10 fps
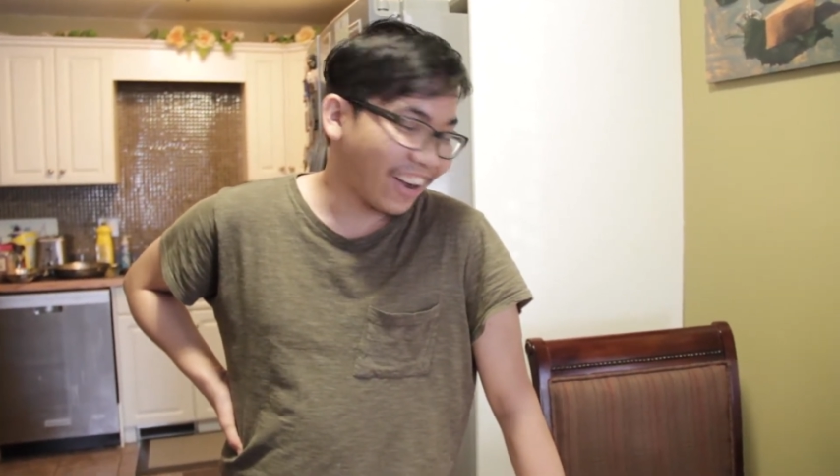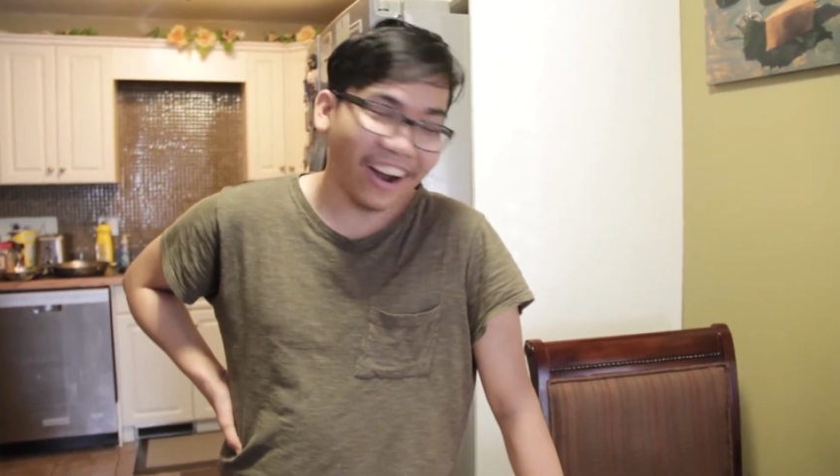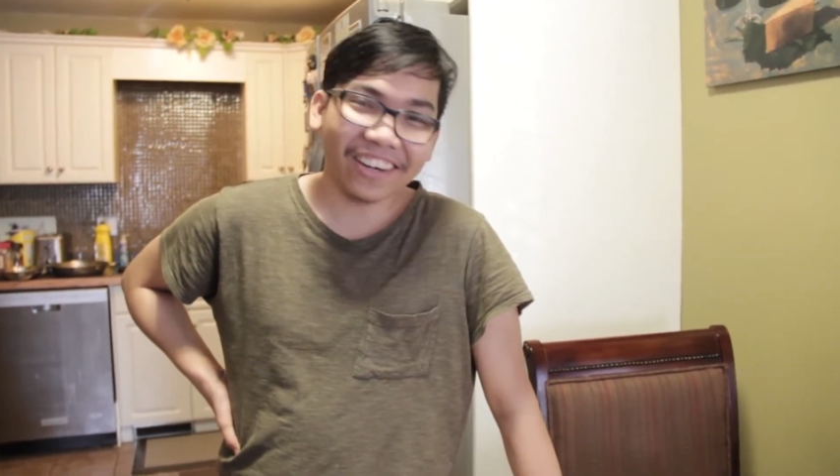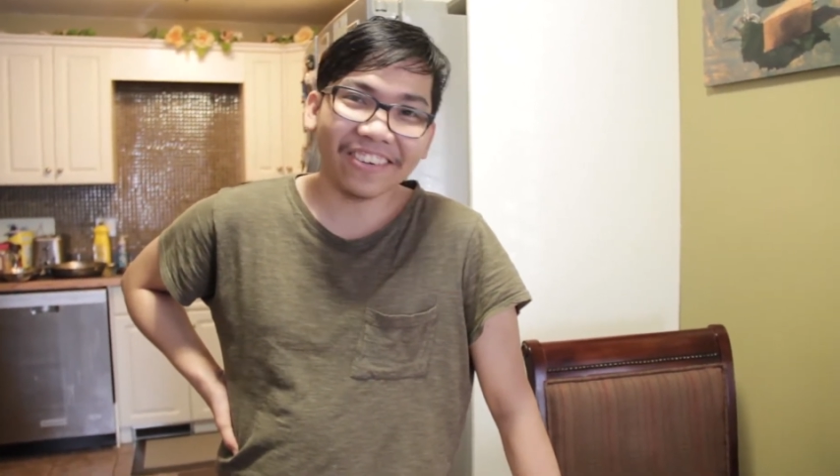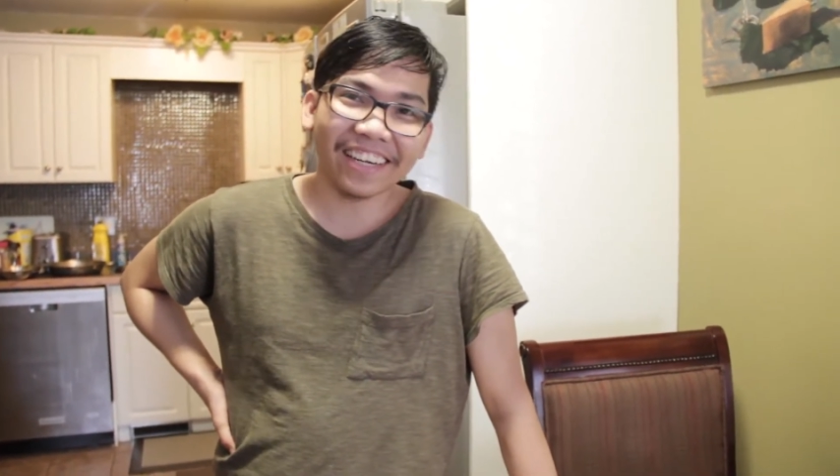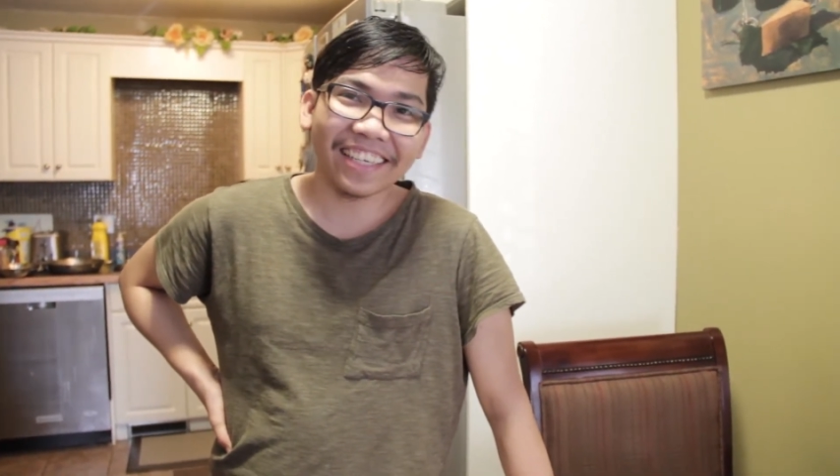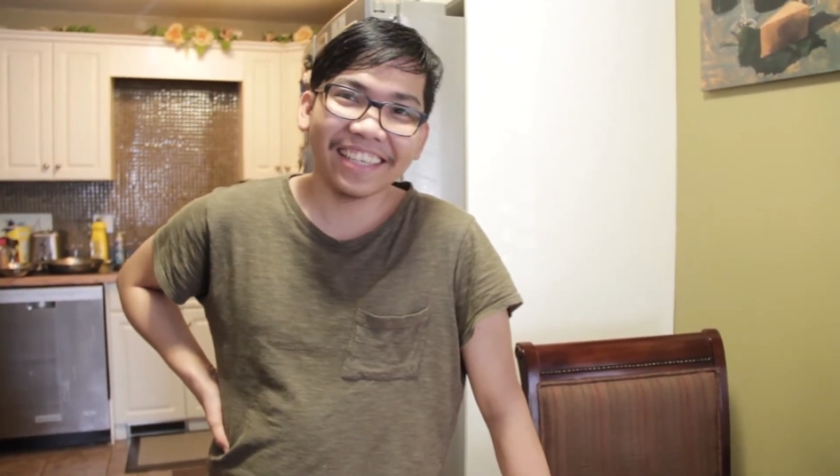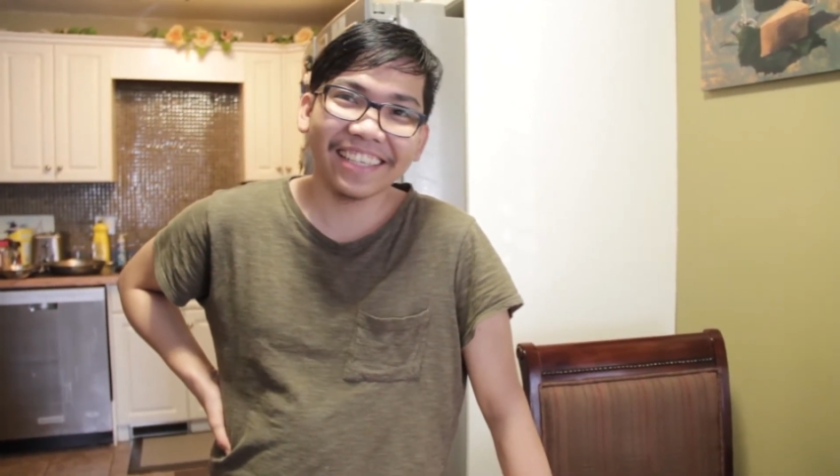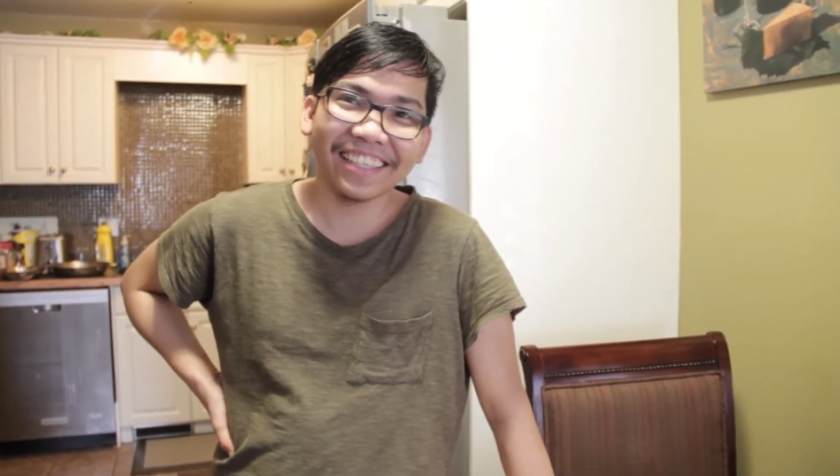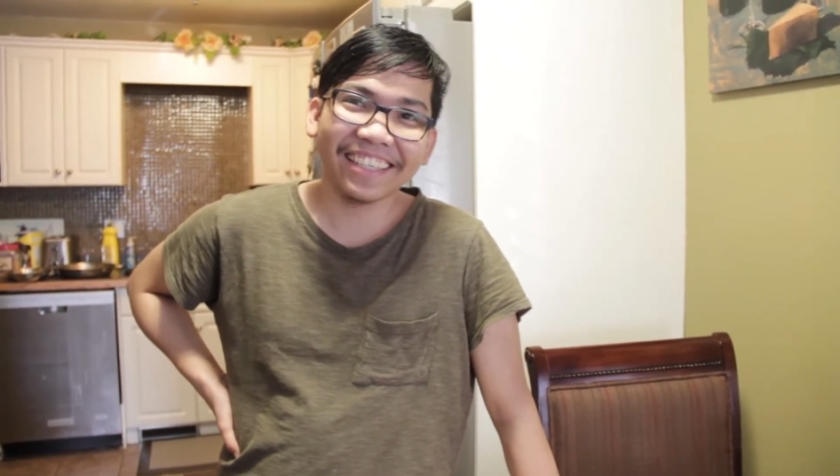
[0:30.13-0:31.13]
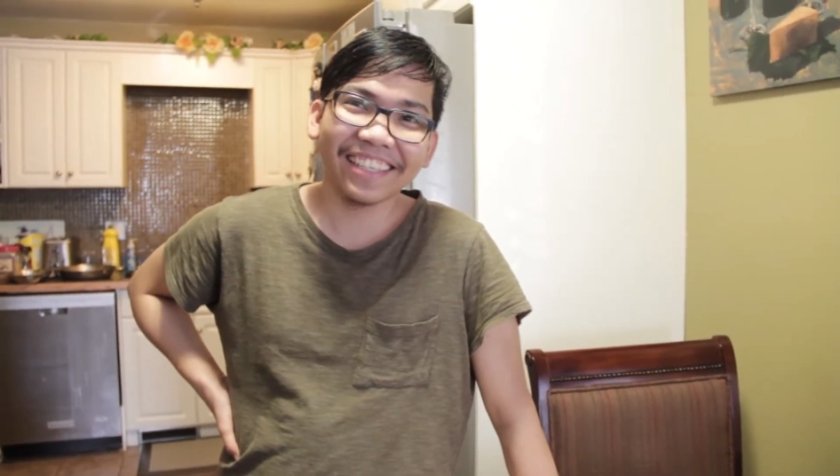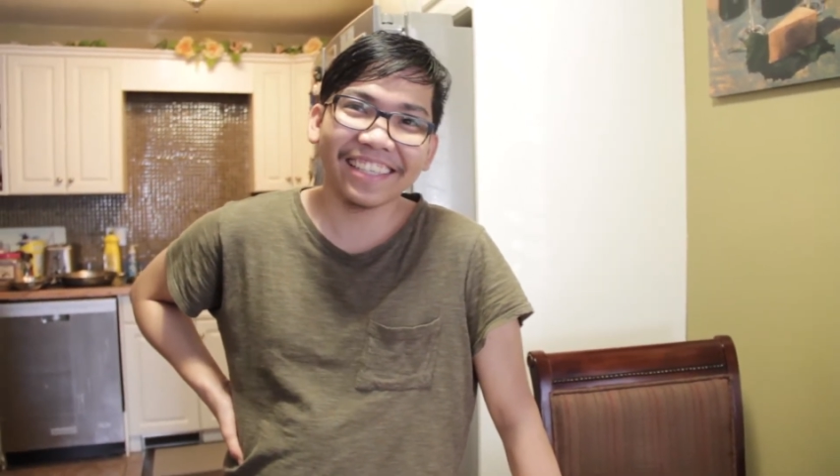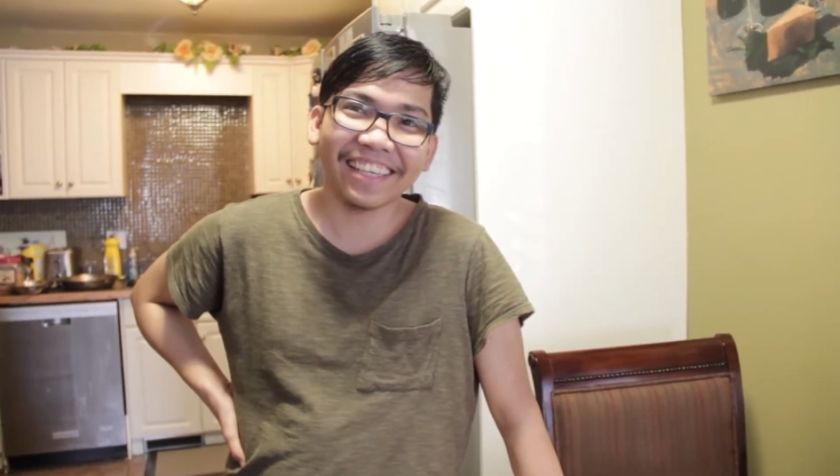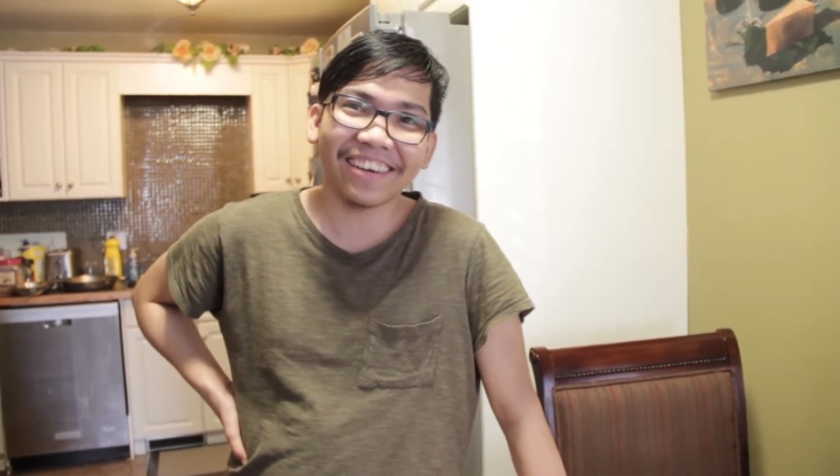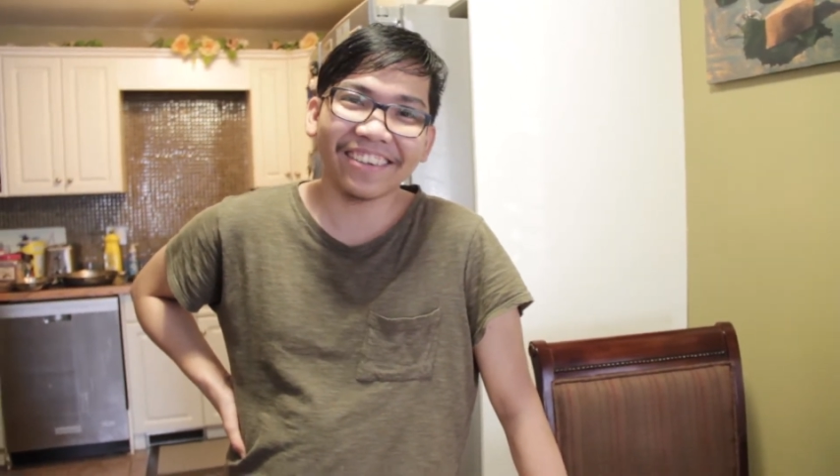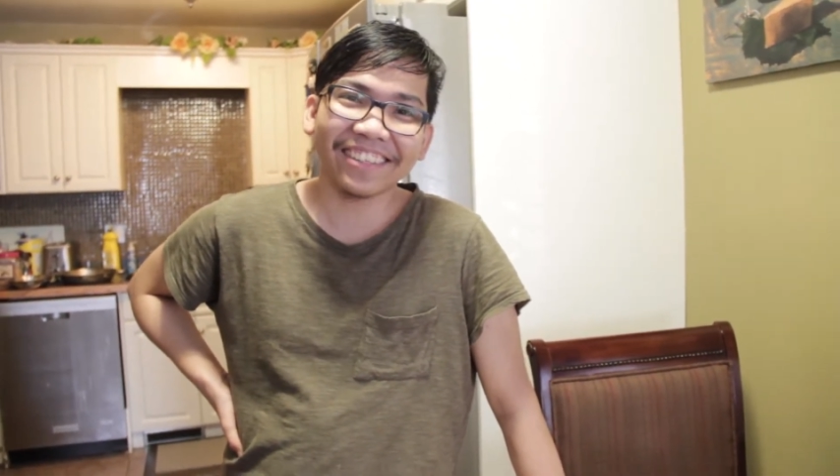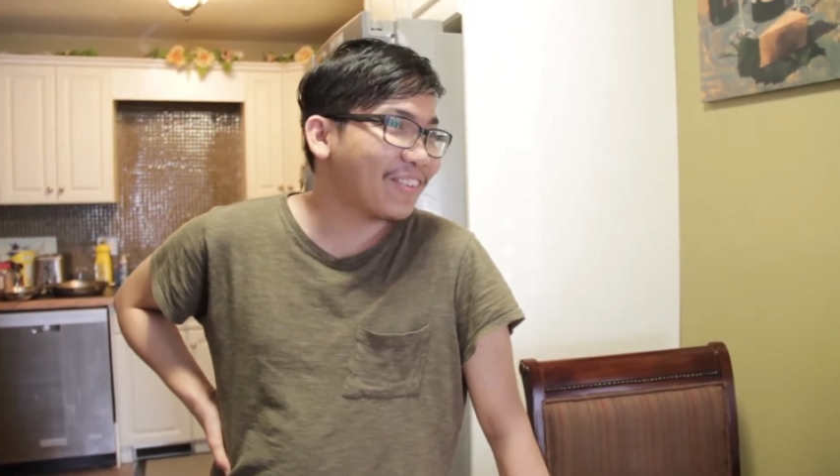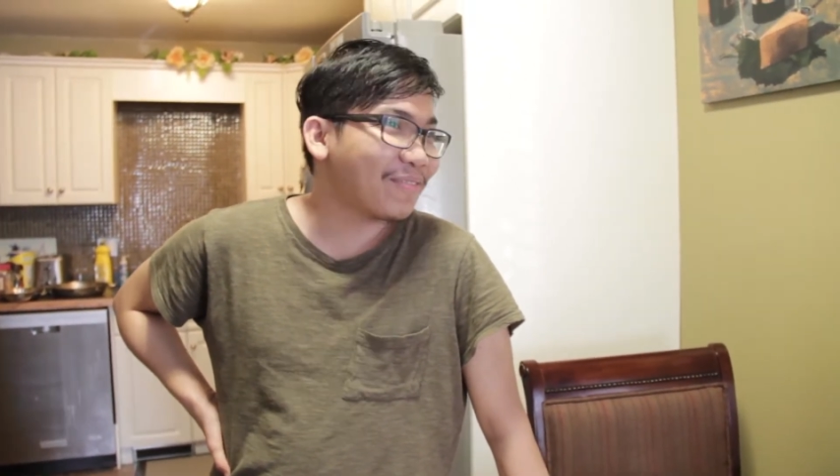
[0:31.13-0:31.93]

Awkward, you know.